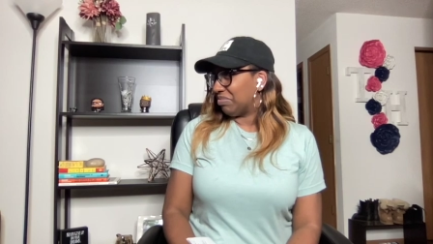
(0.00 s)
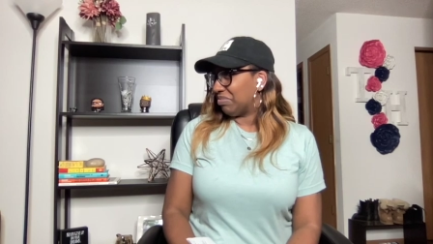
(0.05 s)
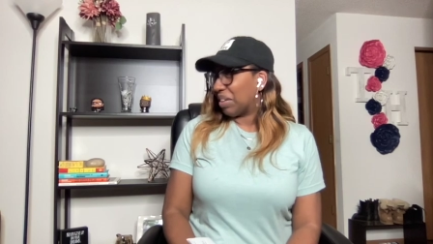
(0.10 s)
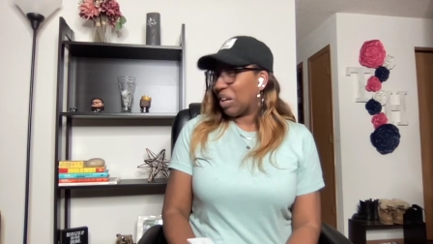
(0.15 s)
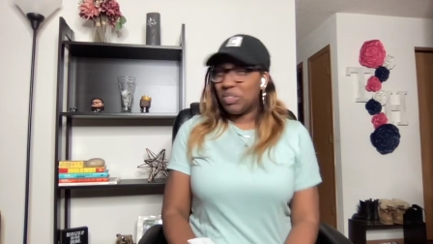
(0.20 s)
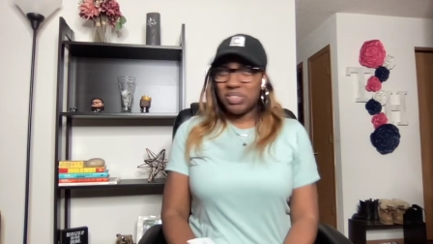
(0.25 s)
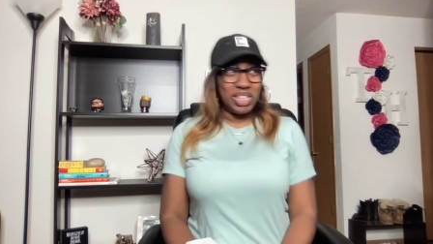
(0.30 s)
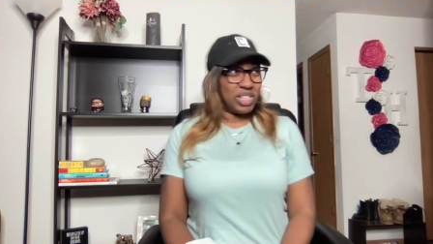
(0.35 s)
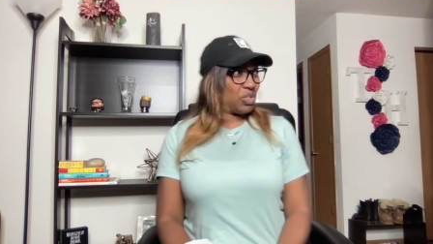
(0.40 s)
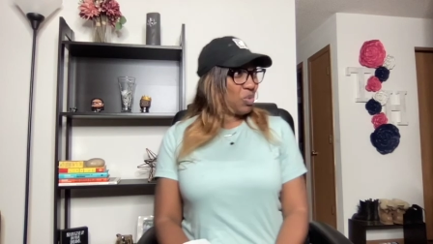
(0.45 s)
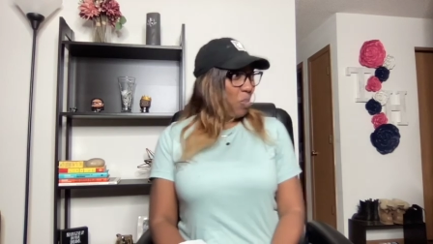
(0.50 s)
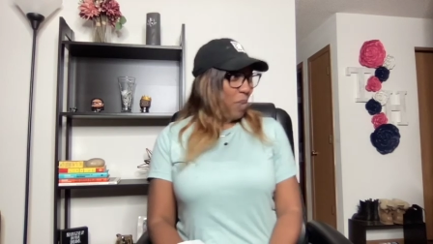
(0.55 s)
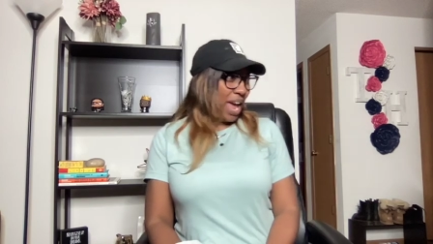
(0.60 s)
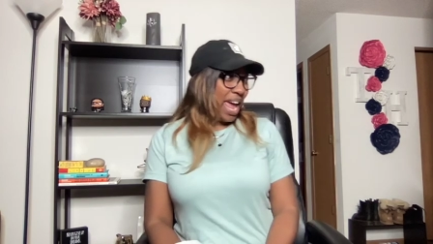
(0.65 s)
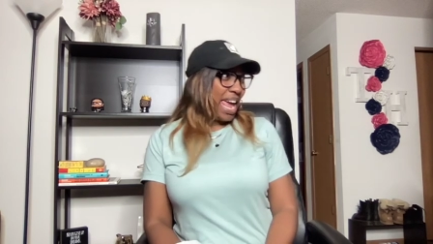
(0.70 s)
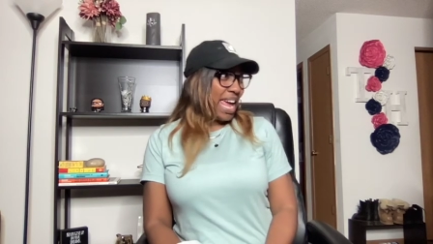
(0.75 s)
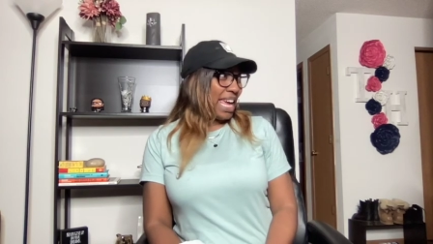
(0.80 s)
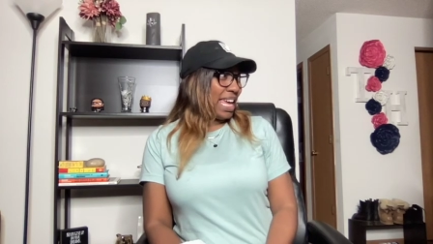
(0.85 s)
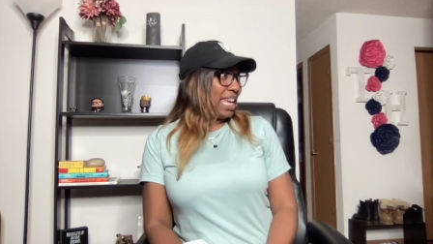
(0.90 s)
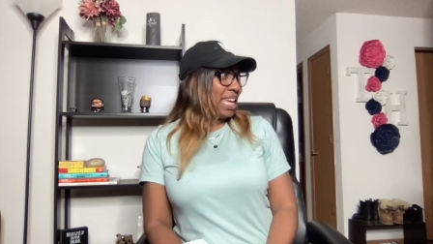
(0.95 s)
Who's this
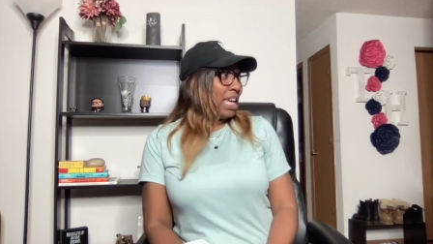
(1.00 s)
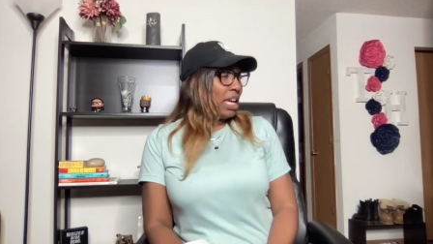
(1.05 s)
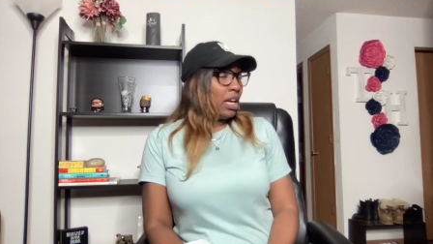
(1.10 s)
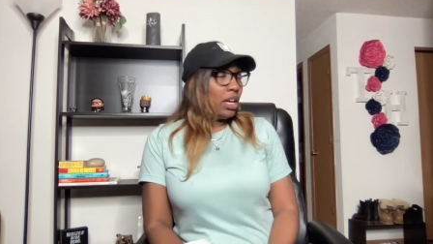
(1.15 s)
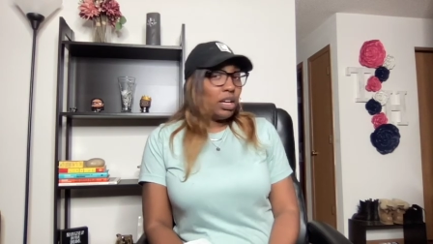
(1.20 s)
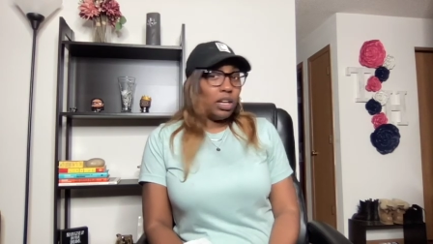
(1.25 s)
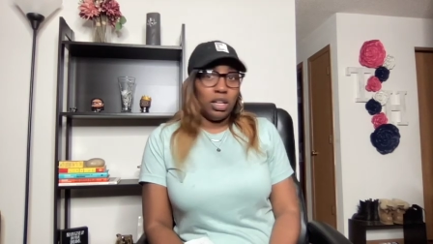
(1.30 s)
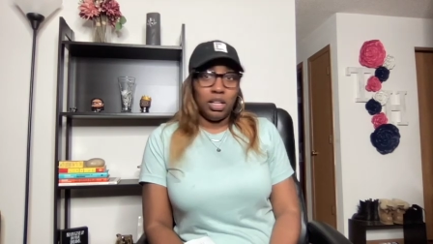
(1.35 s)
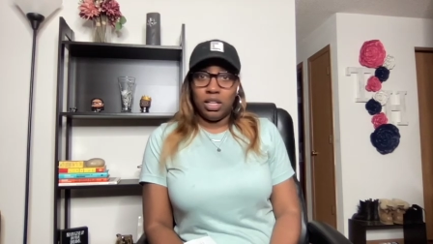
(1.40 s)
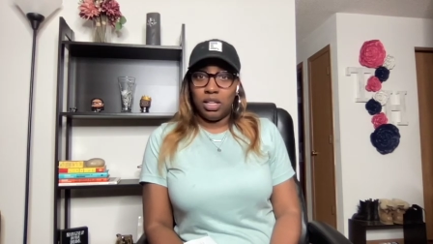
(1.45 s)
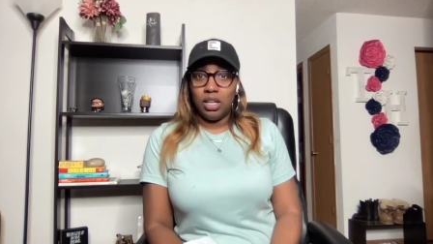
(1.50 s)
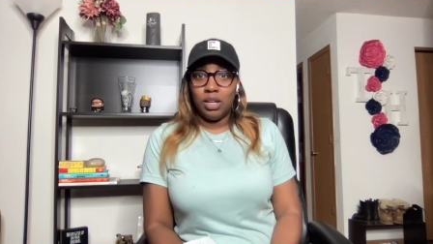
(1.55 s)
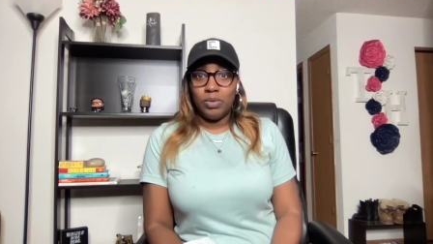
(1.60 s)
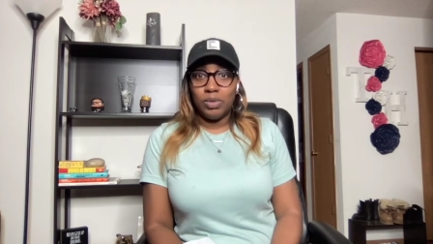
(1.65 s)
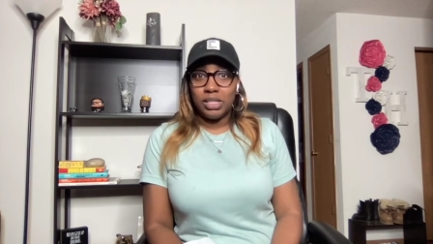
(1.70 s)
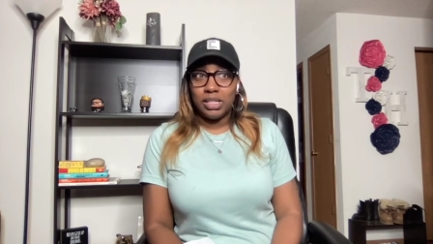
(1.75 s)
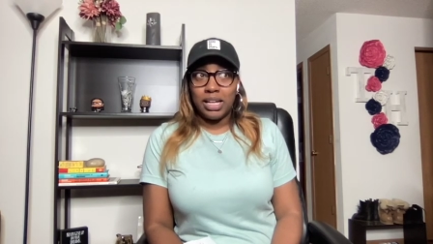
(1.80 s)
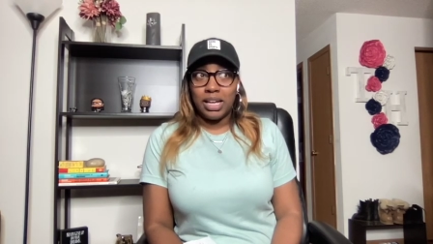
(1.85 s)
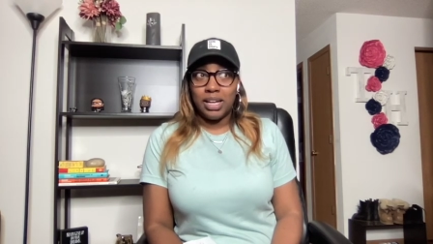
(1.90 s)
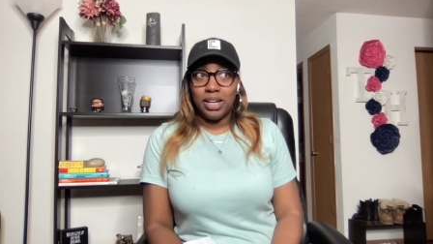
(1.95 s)
we? And he
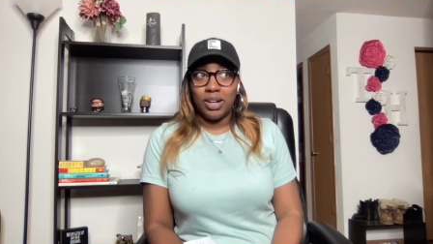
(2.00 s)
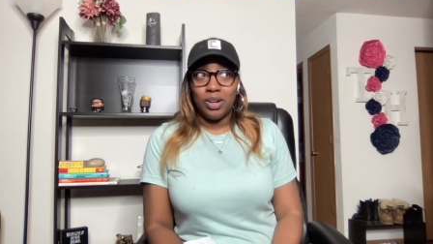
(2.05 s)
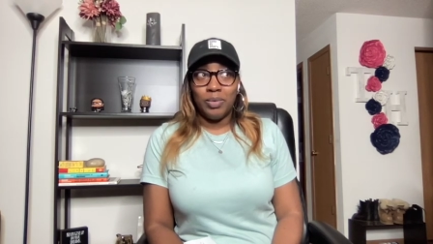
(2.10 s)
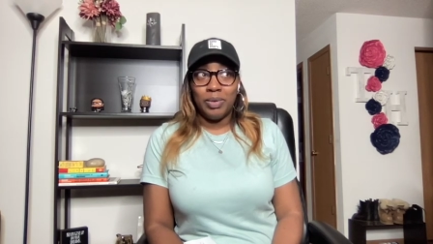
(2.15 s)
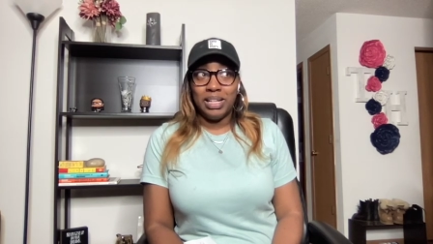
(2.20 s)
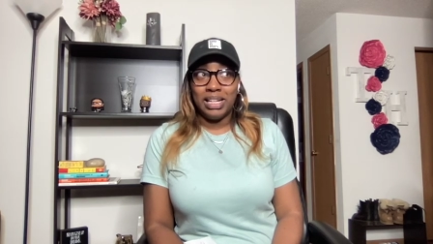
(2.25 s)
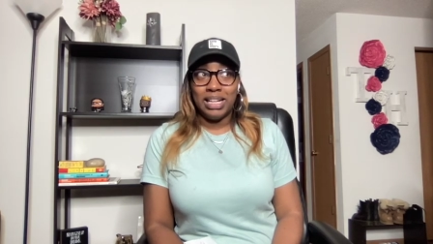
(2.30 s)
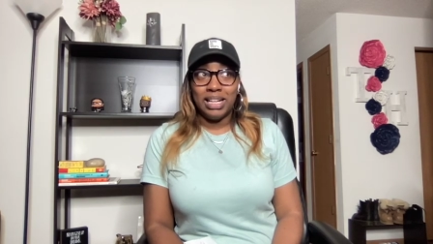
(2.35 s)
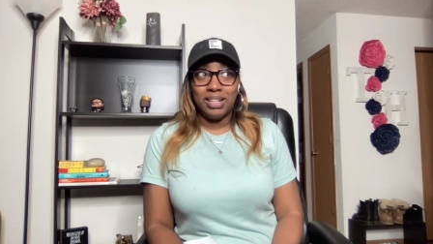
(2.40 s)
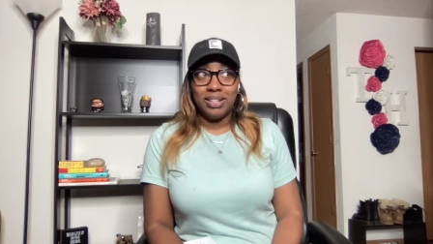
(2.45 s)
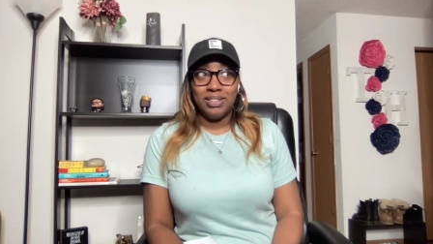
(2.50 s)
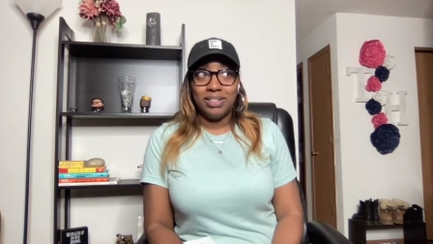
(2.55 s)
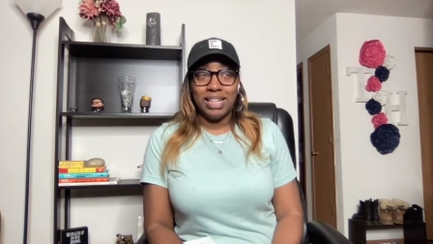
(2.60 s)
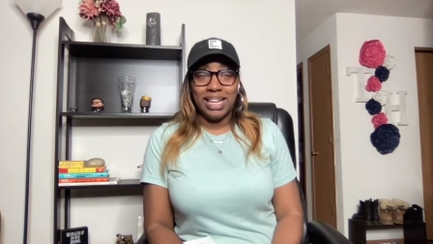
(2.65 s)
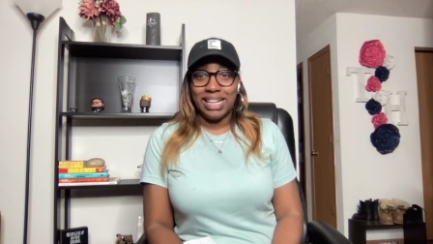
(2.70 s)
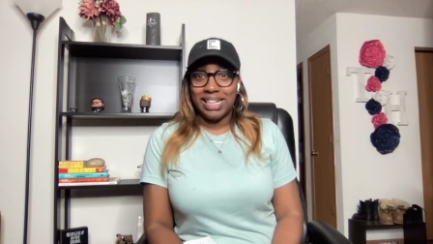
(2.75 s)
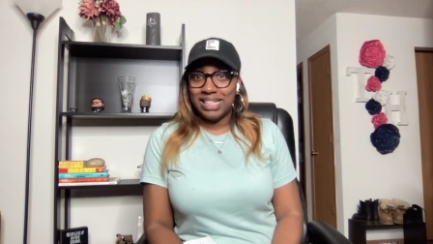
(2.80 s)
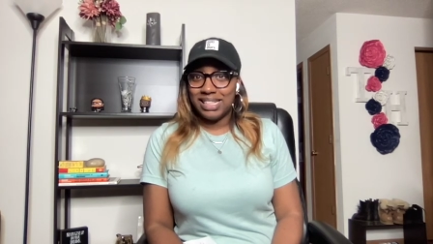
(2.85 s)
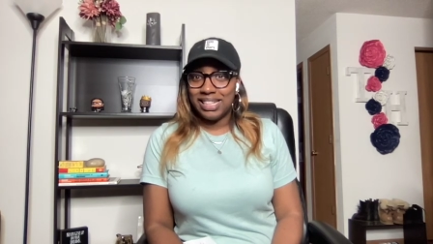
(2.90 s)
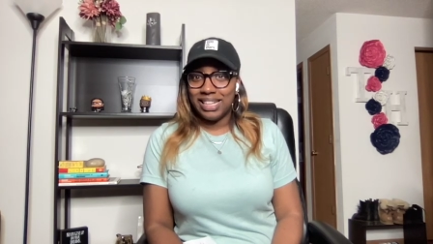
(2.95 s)
was like, are we not going to
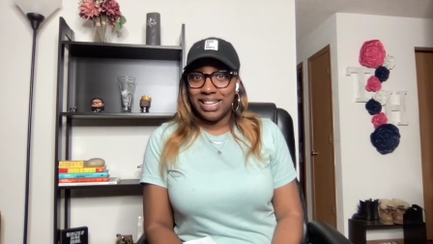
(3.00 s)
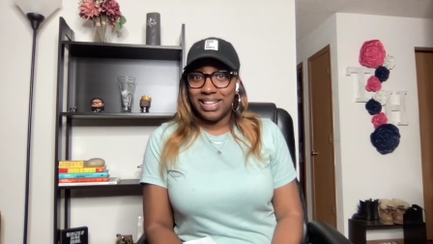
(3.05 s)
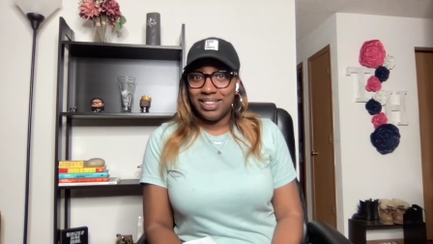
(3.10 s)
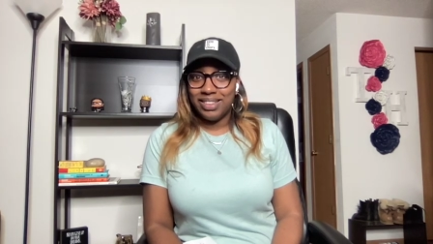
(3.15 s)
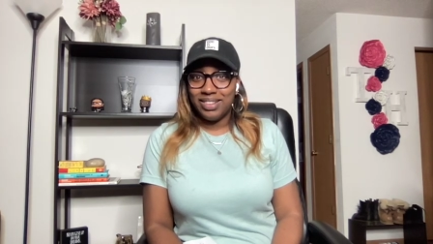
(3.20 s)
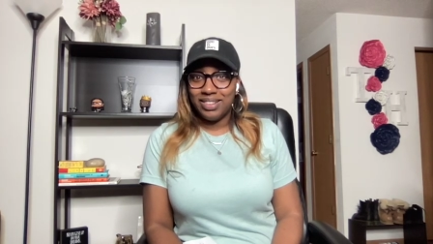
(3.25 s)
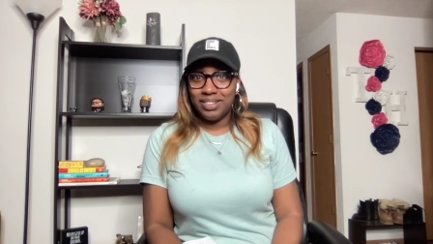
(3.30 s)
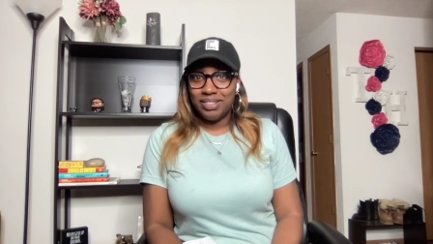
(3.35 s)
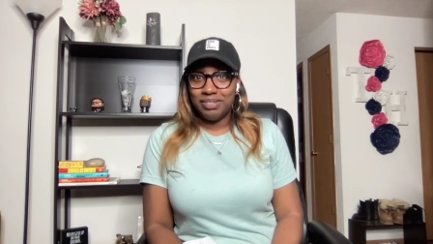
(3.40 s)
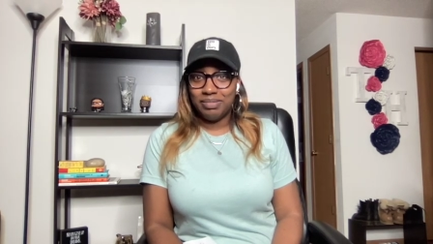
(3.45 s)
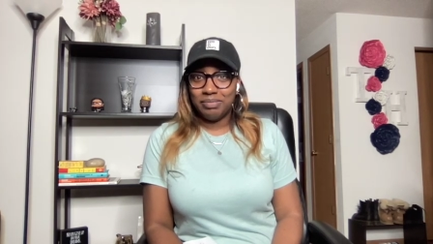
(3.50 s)
dance together?